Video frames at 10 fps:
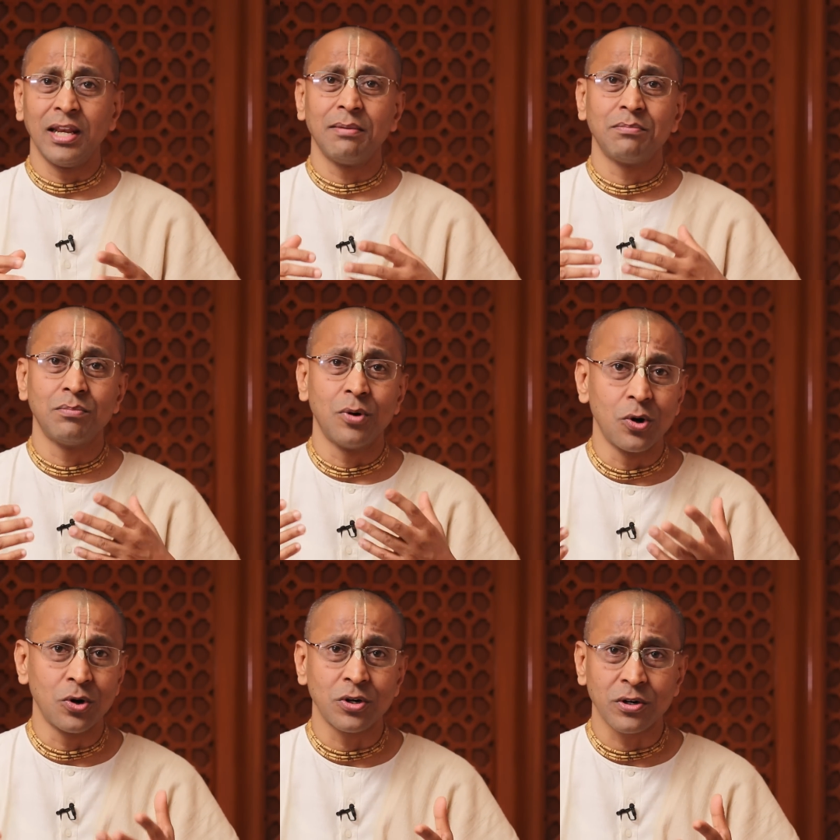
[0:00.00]
in a
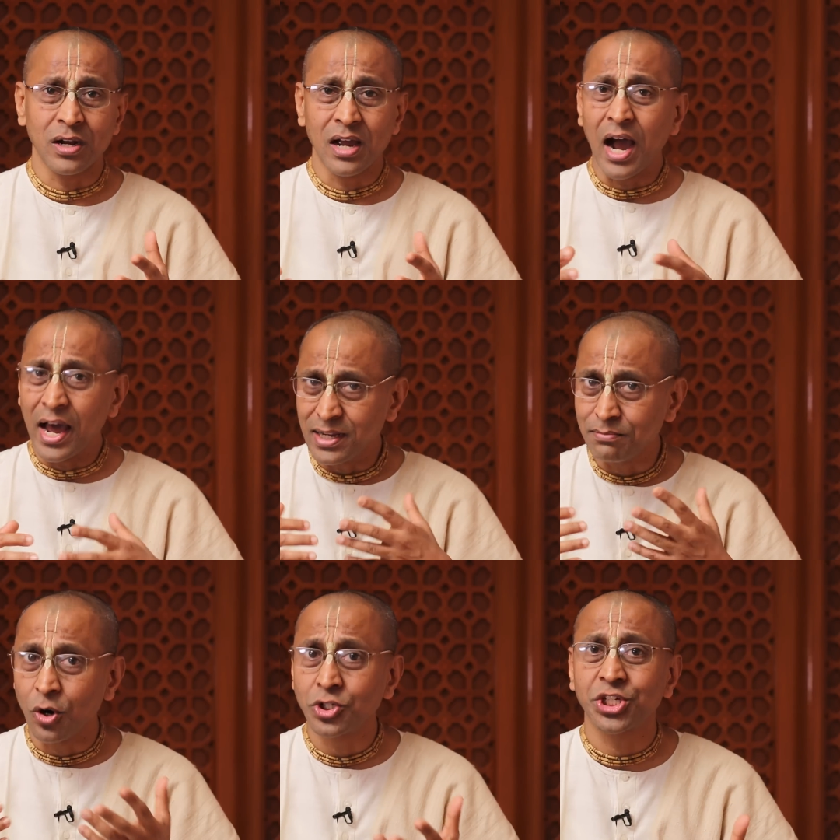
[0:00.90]
more
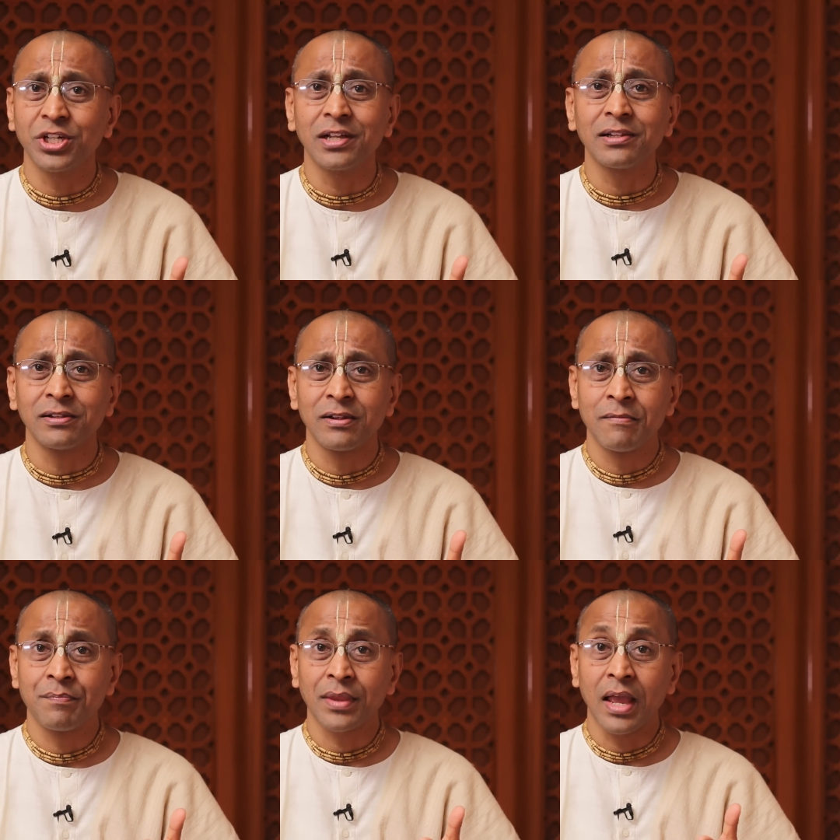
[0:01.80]
unemotional,
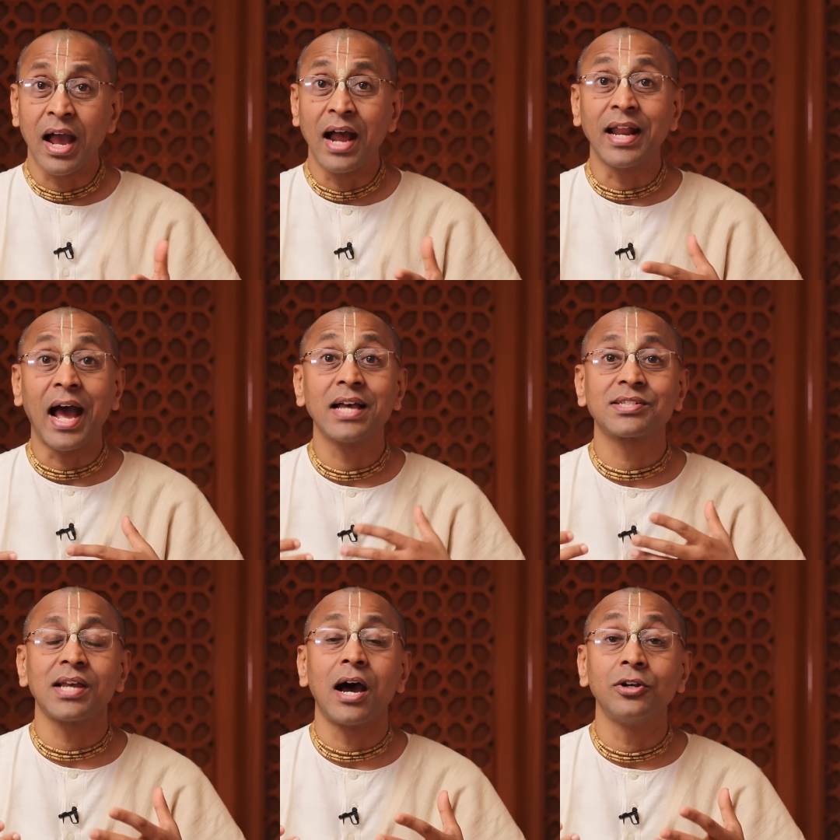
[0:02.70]
and
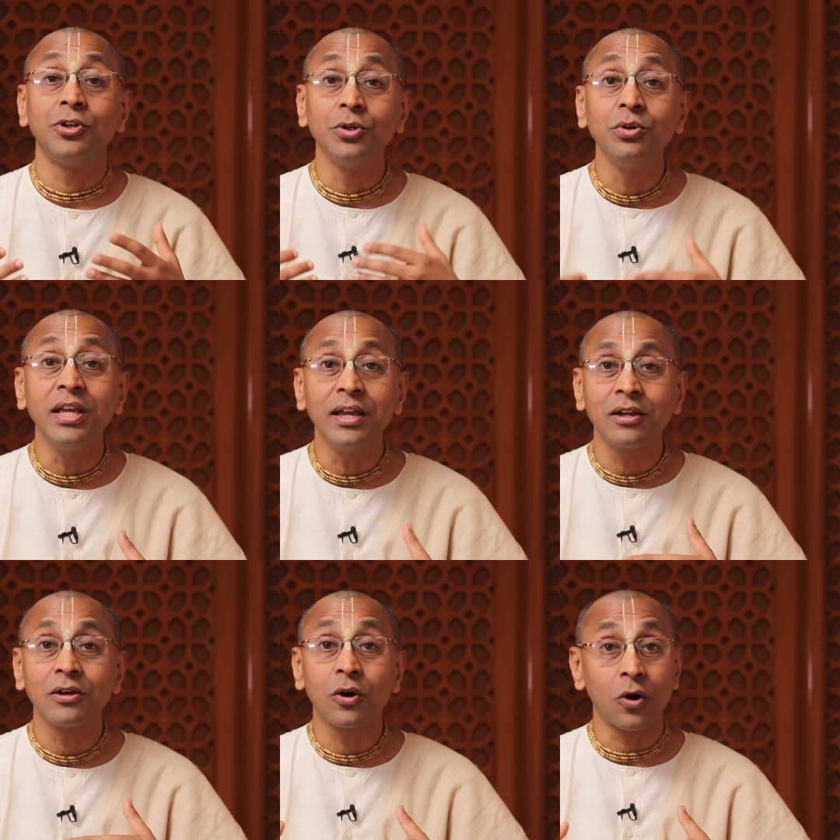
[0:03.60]
as our
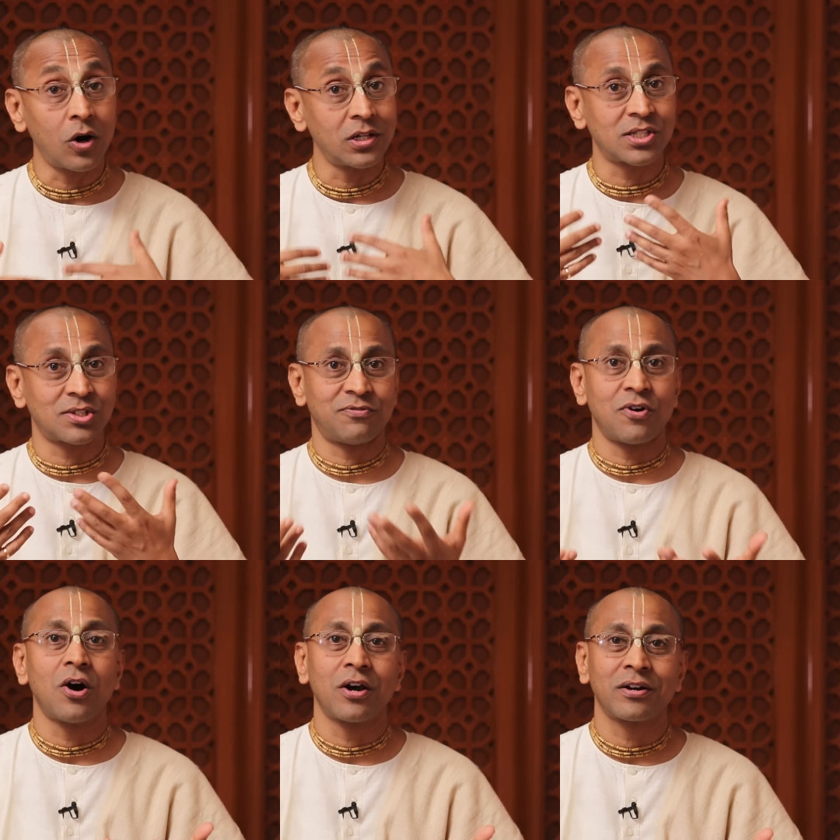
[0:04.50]
duty
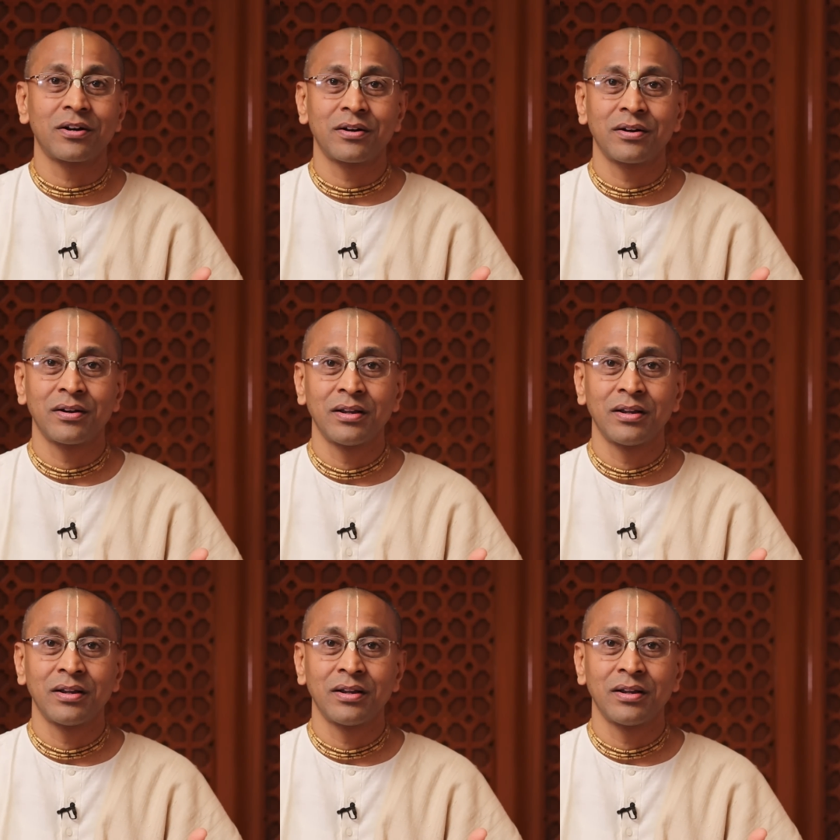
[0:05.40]
calls for.